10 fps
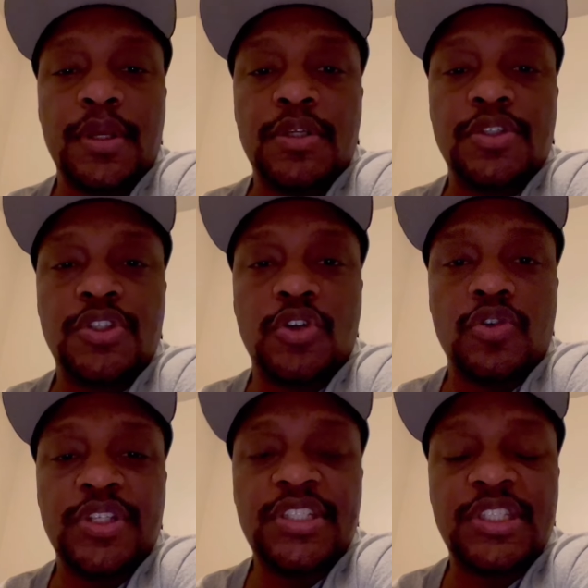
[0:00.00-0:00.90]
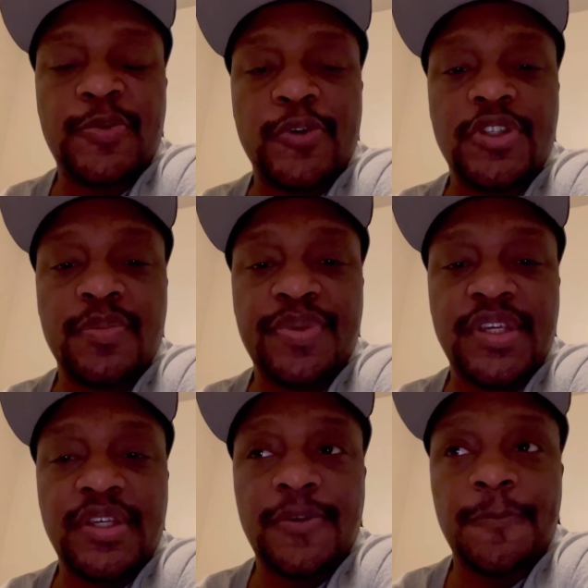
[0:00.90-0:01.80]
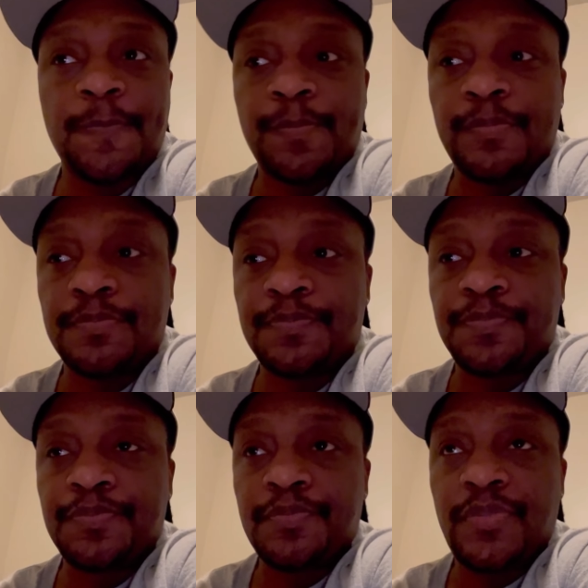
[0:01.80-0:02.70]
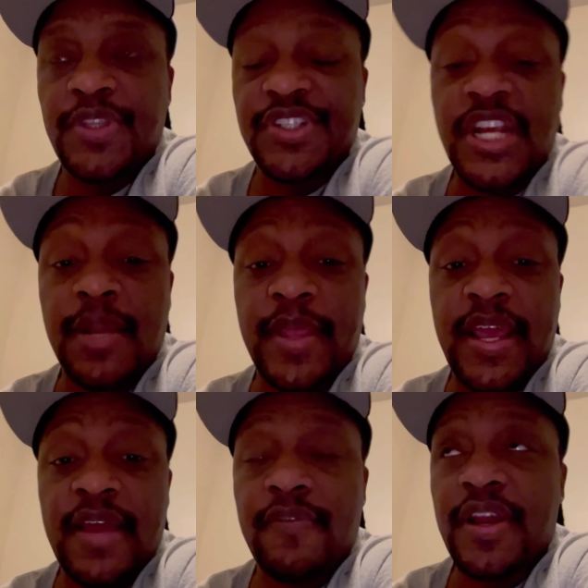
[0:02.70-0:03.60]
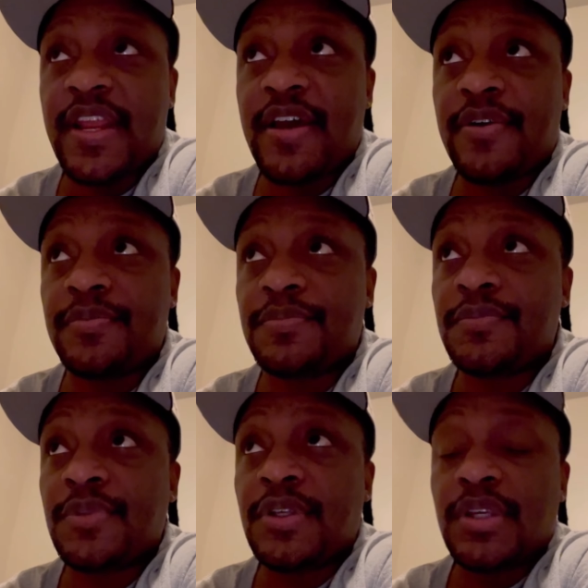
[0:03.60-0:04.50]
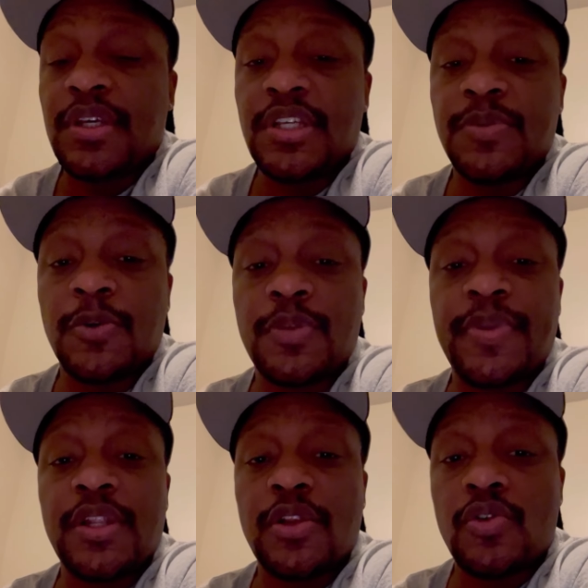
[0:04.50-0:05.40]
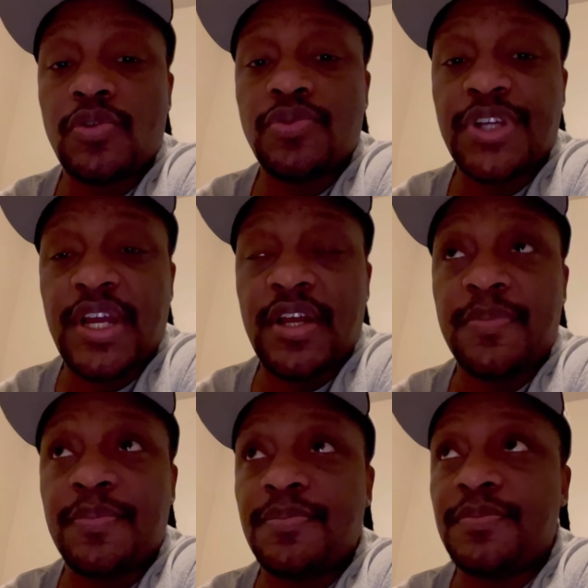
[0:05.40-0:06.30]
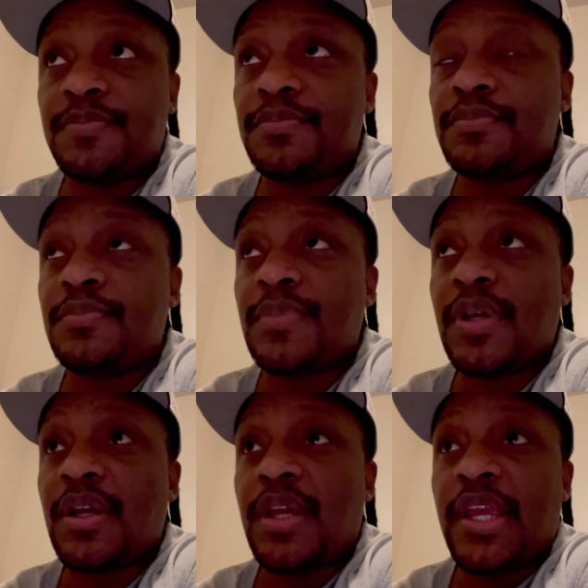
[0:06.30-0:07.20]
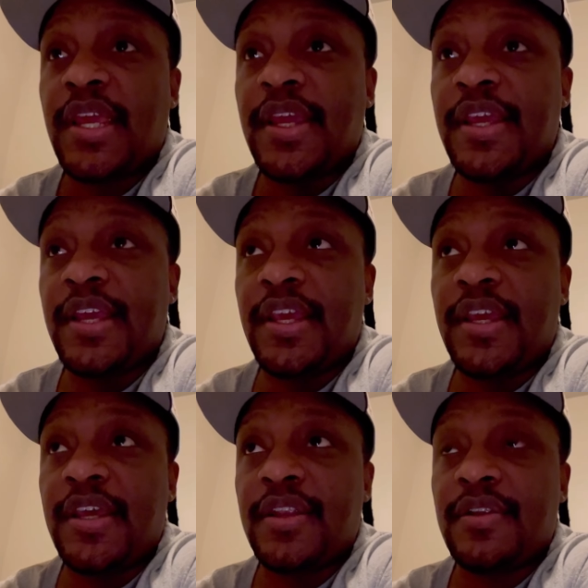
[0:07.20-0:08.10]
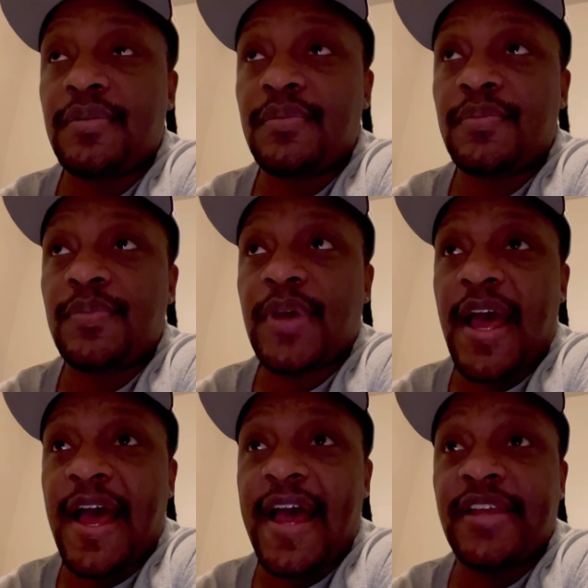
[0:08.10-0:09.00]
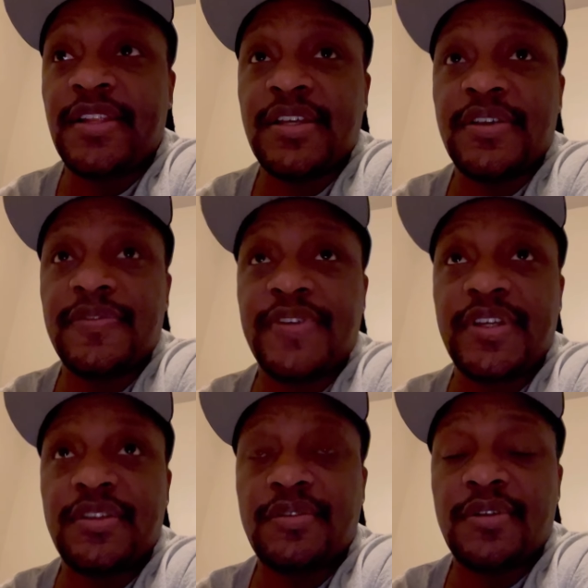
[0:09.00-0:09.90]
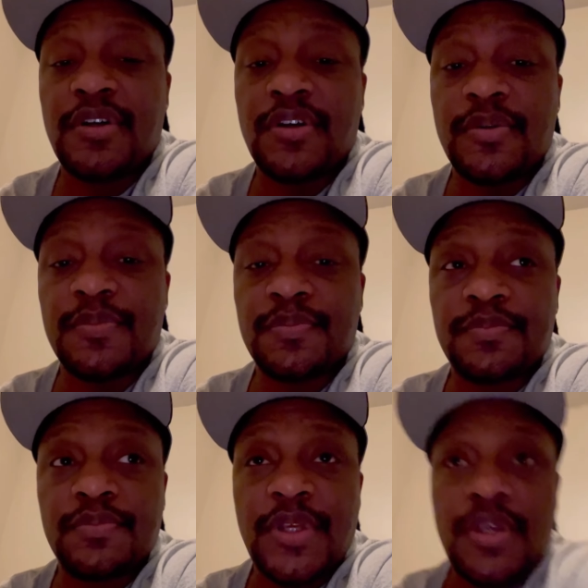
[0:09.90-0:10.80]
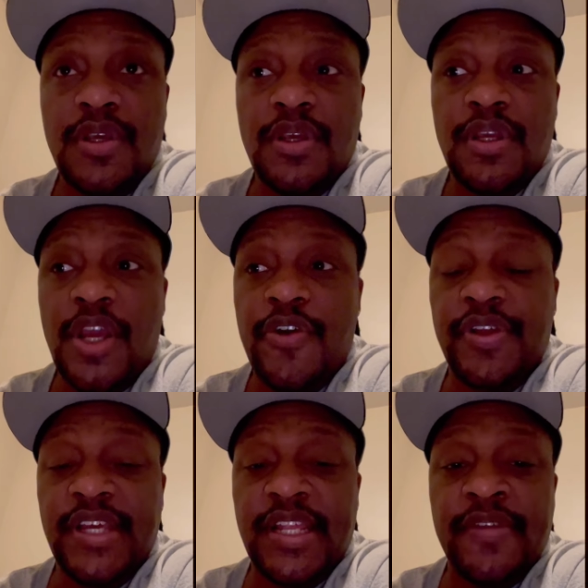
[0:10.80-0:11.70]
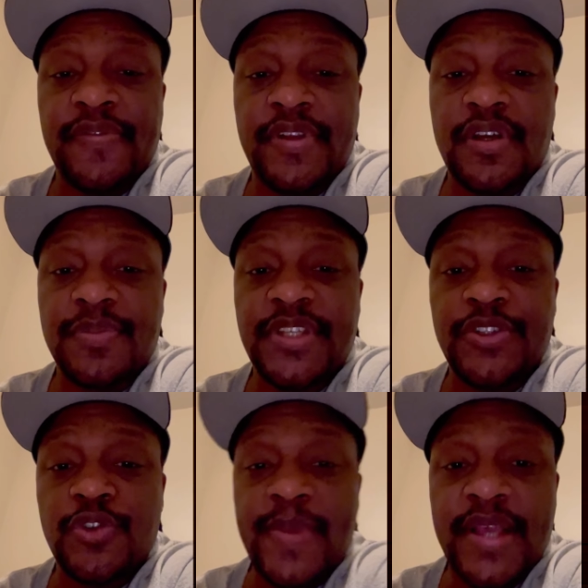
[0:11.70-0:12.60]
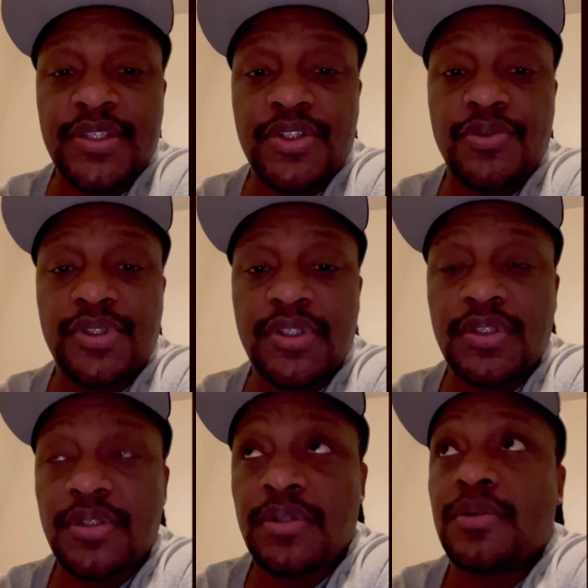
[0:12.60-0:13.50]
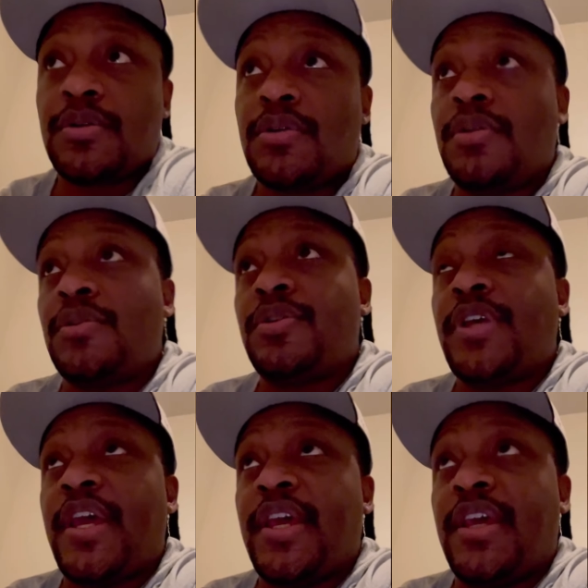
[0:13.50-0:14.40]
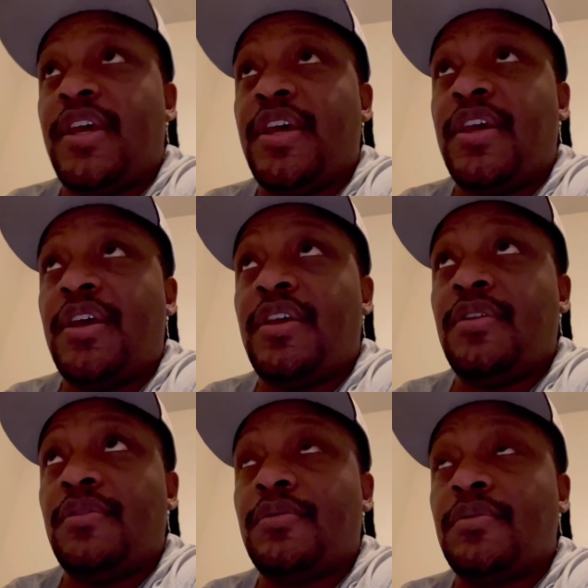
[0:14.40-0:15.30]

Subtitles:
So this is supposed to be, this job that I have right now, it's supposed to be a local job, and I live in, currently I live in central Massachusetts, and